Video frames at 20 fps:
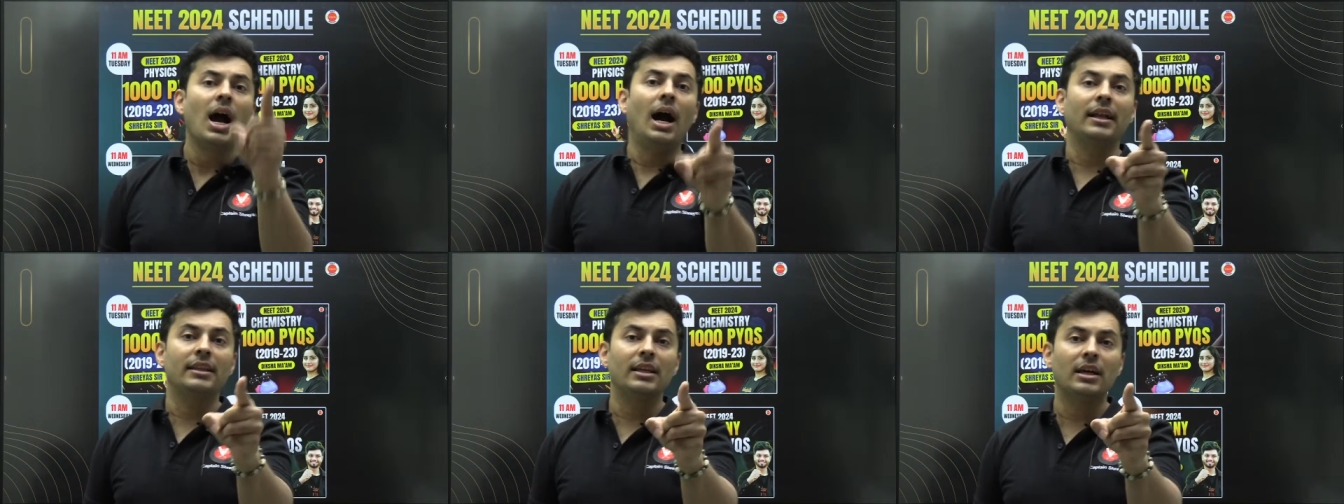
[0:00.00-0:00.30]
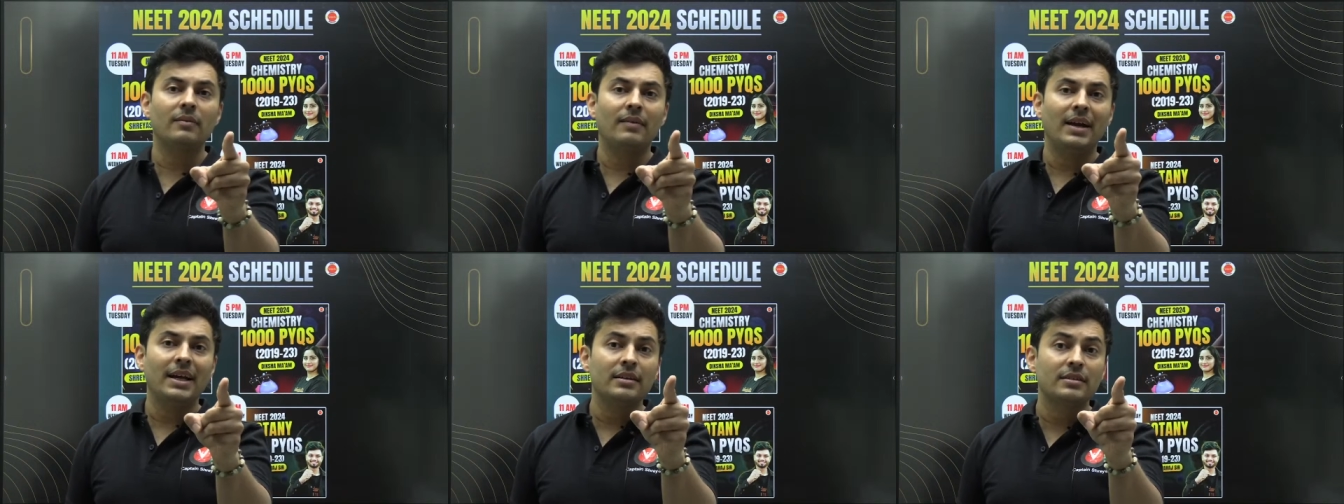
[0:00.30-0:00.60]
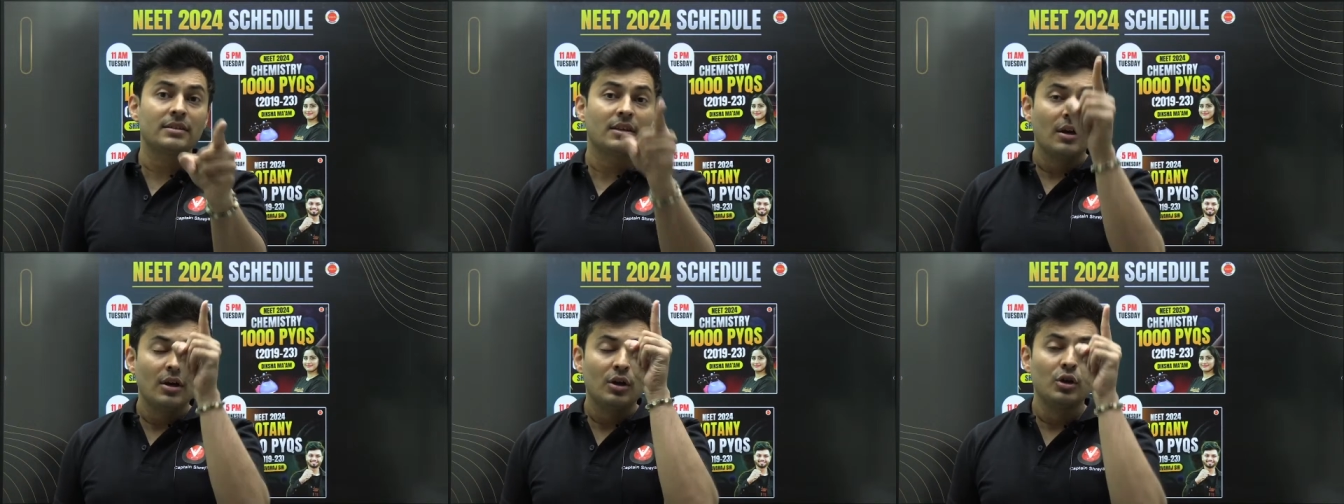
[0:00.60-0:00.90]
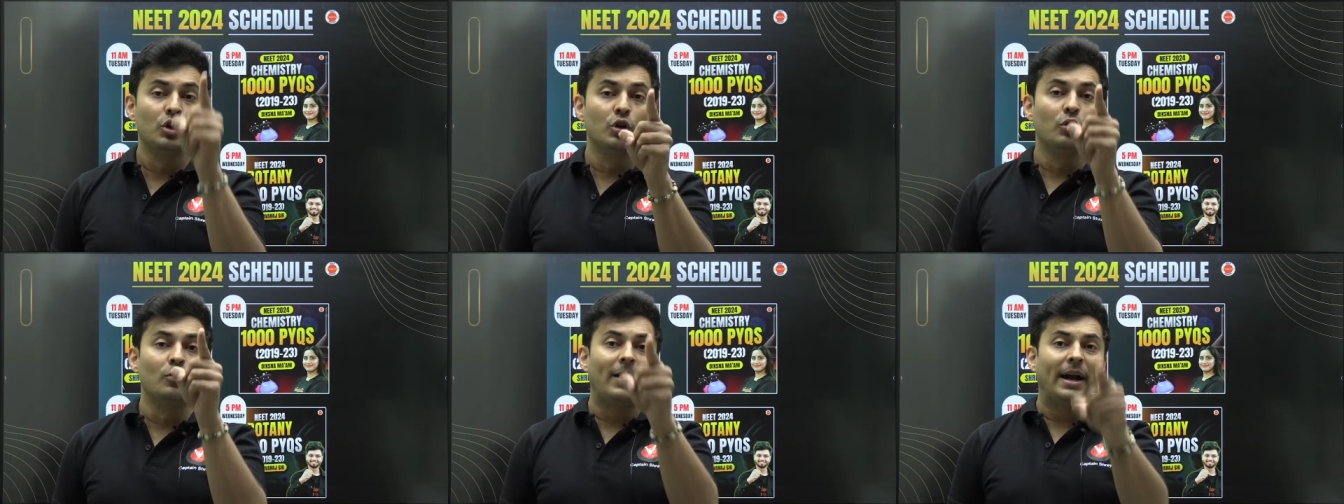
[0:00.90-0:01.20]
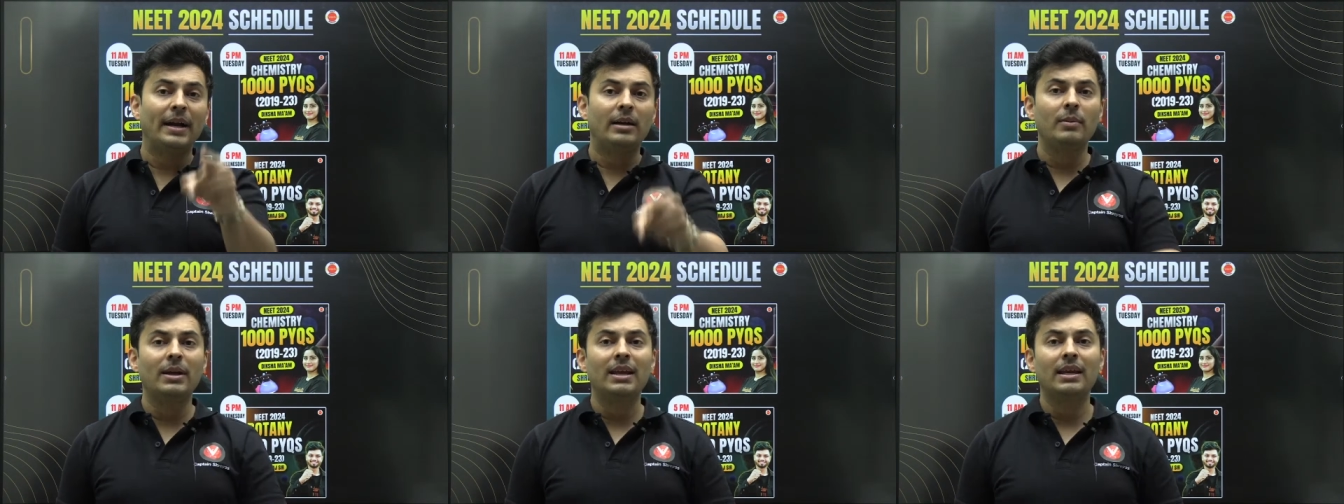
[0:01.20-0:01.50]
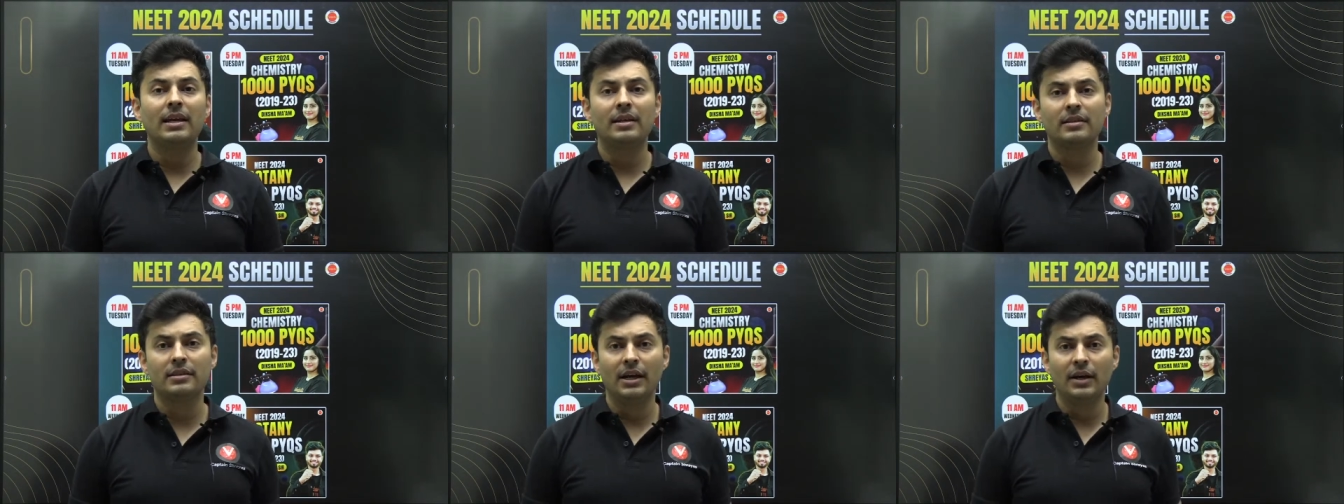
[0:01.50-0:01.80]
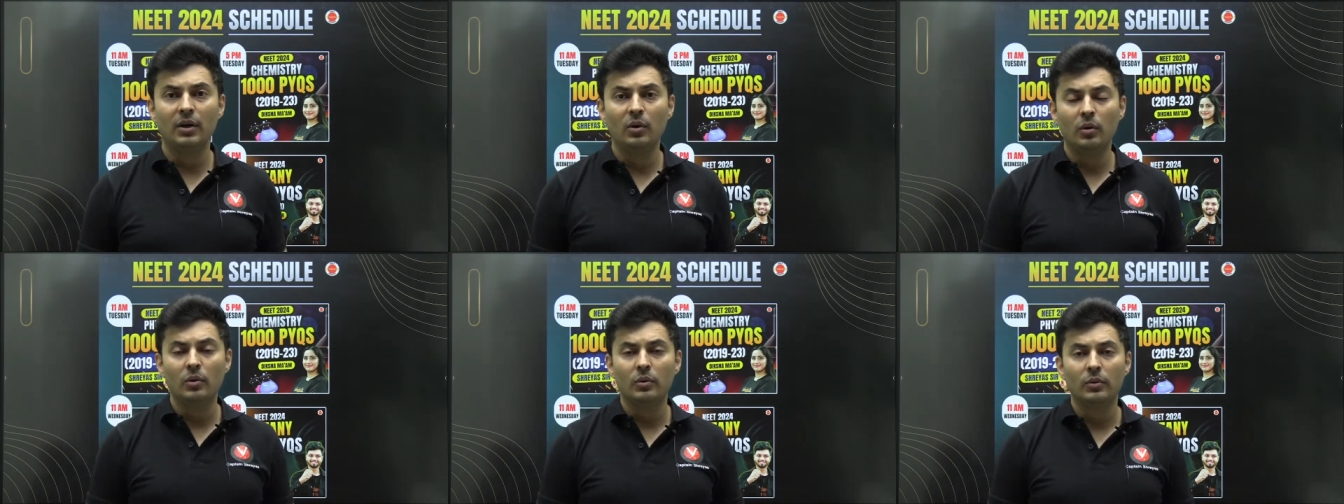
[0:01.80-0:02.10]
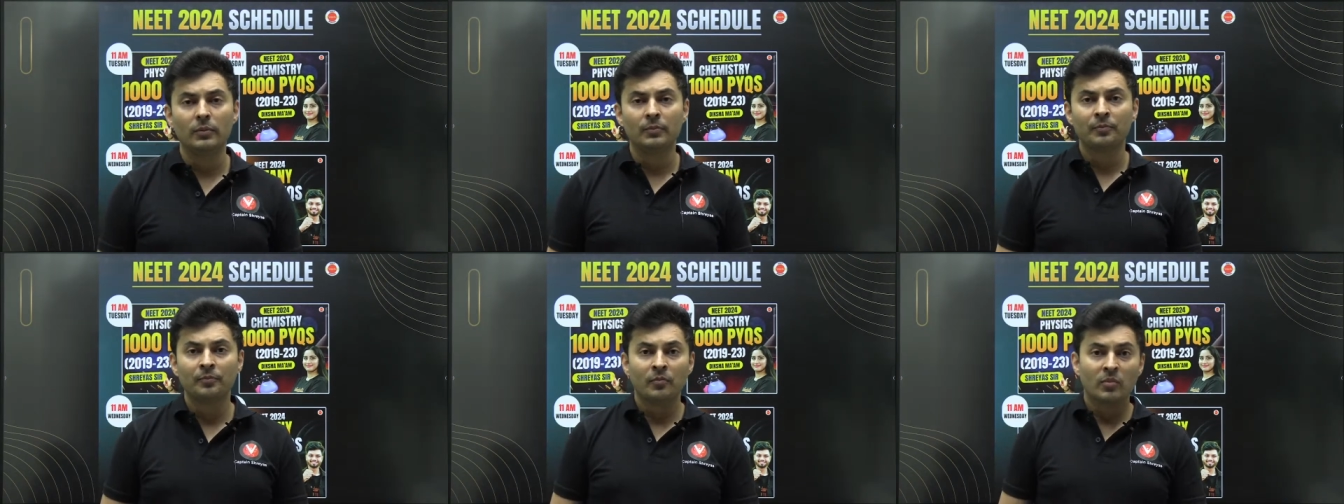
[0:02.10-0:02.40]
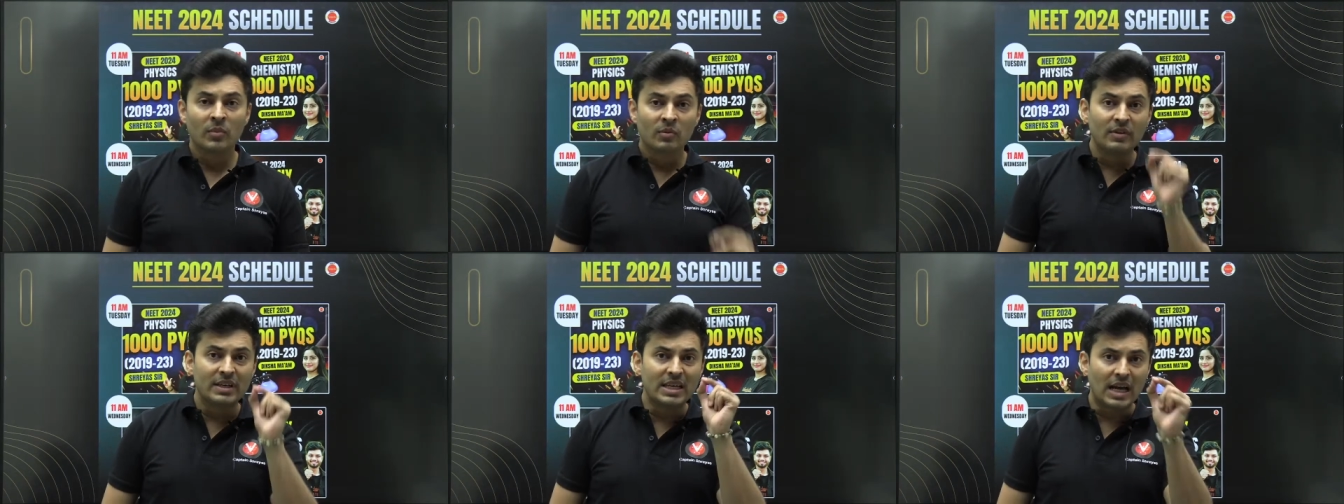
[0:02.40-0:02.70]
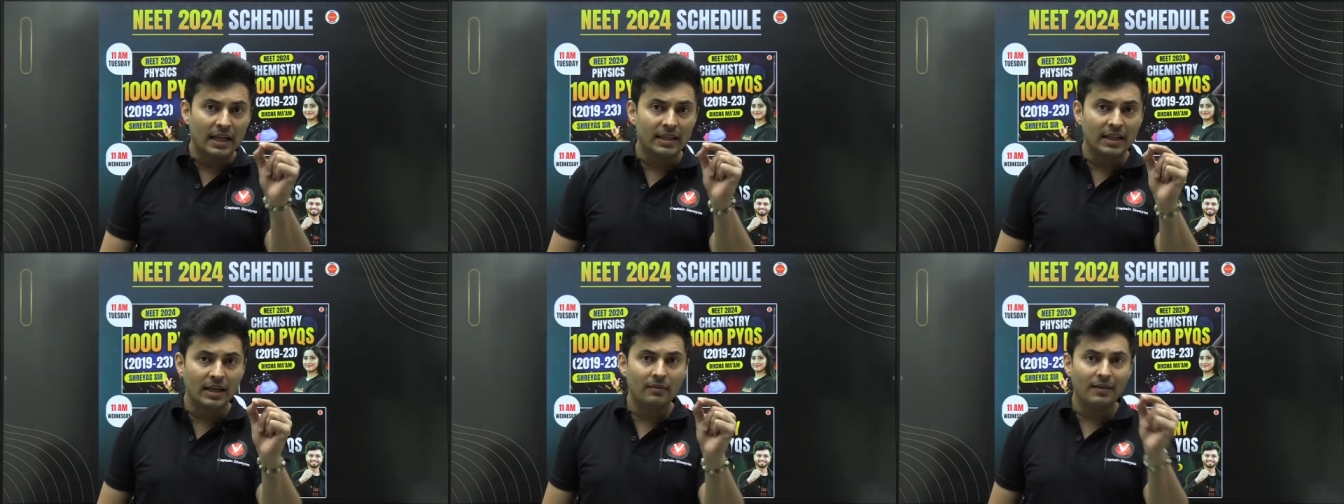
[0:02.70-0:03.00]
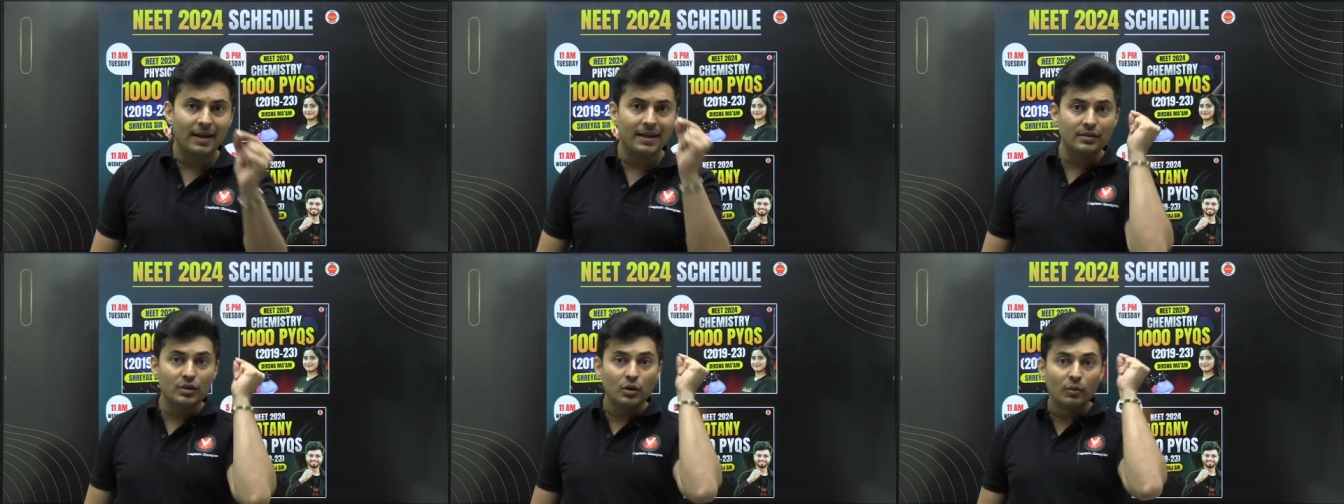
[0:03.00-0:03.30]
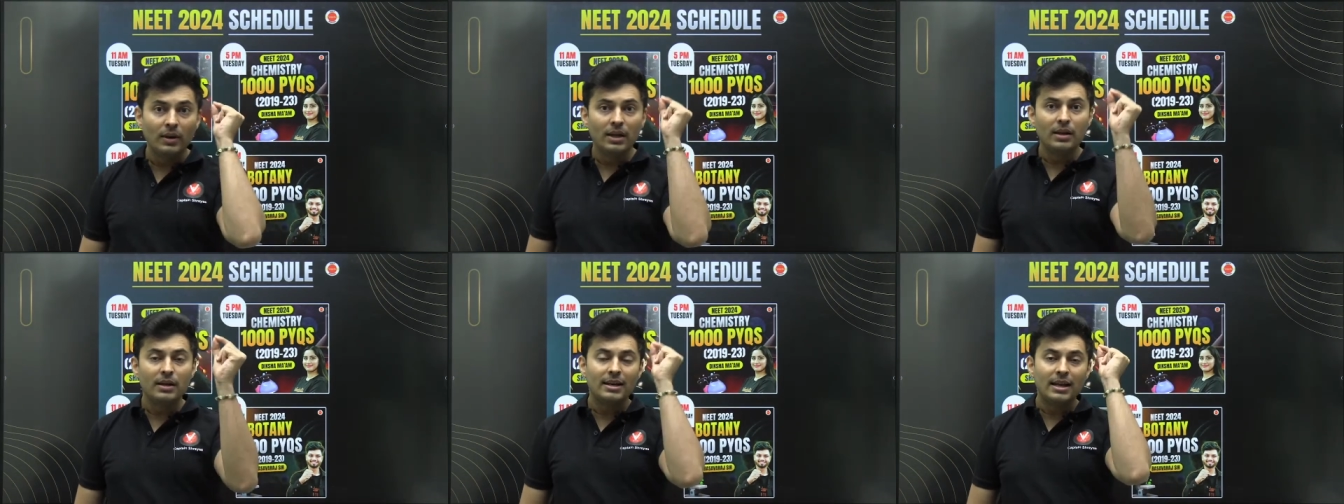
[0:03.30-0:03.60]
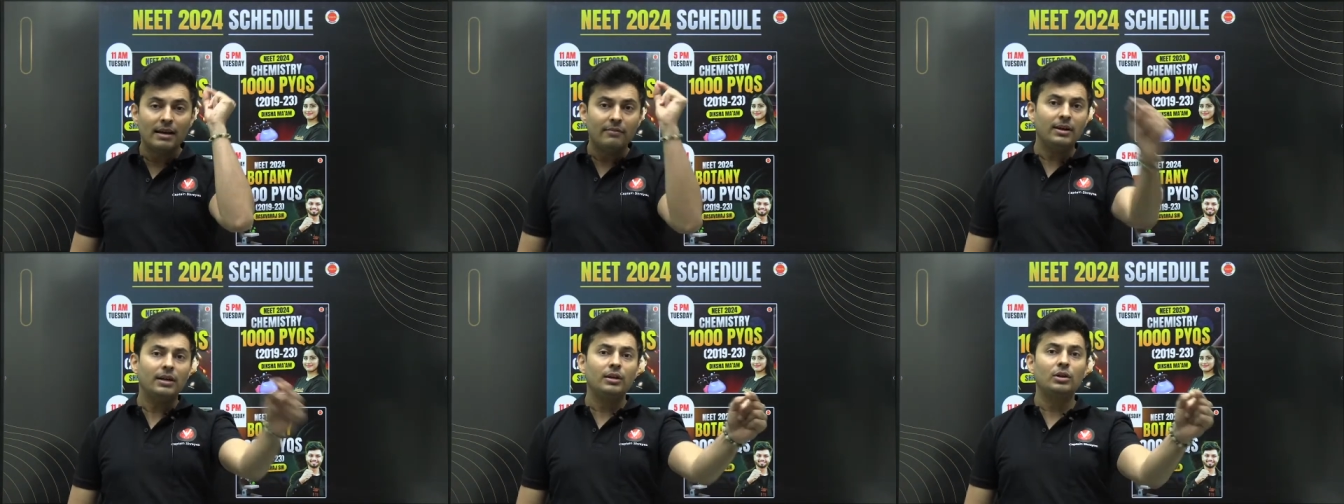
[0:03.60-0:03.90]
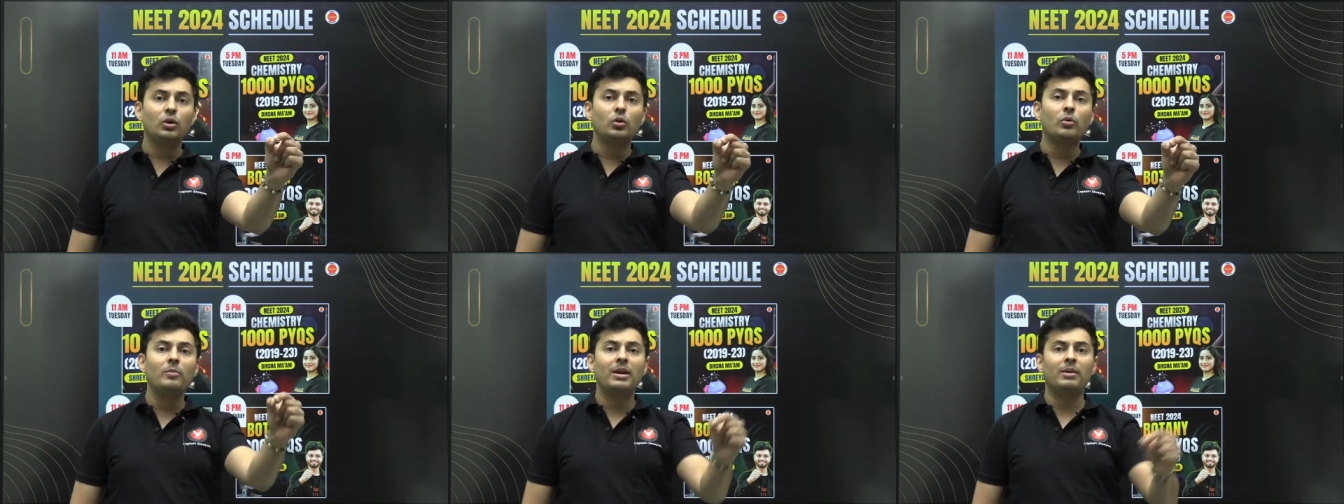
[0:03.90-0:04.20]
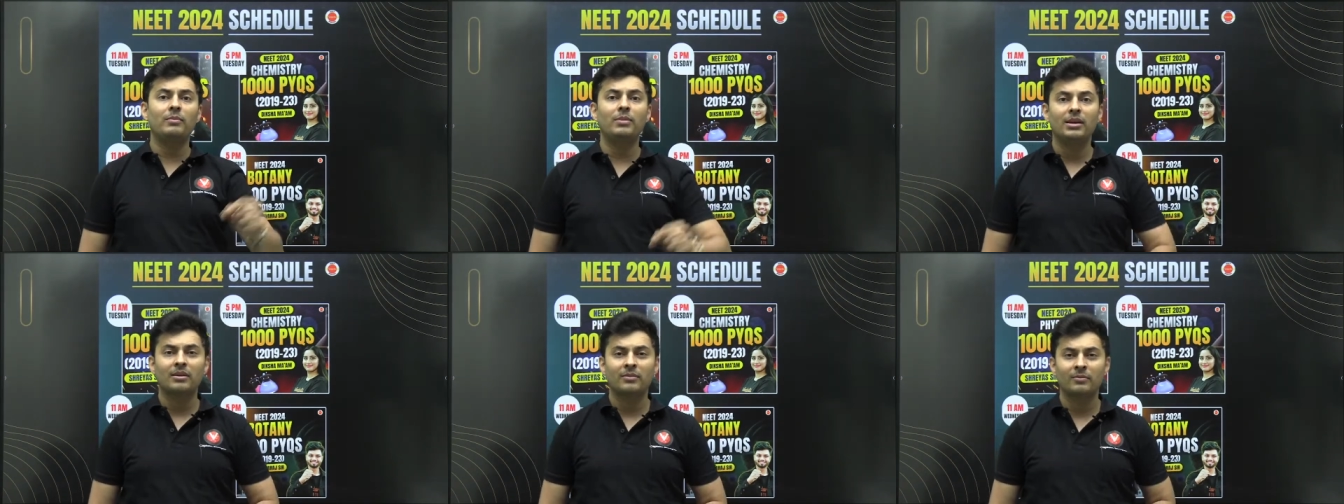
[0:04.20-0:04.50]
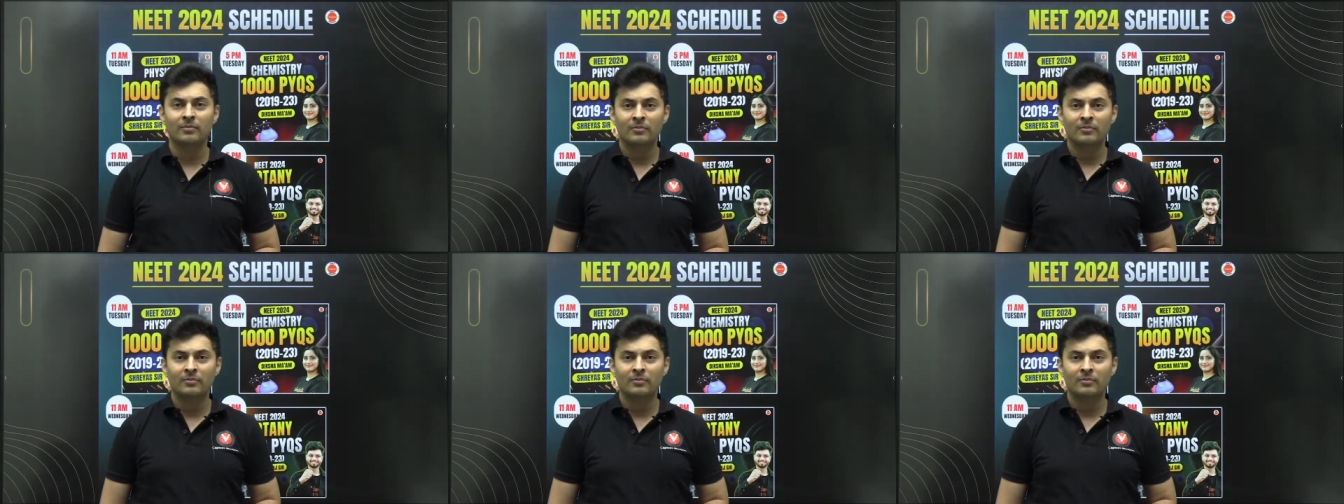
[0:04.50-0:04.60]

otherwise you might be lazy to do which otherwise you will never do maybe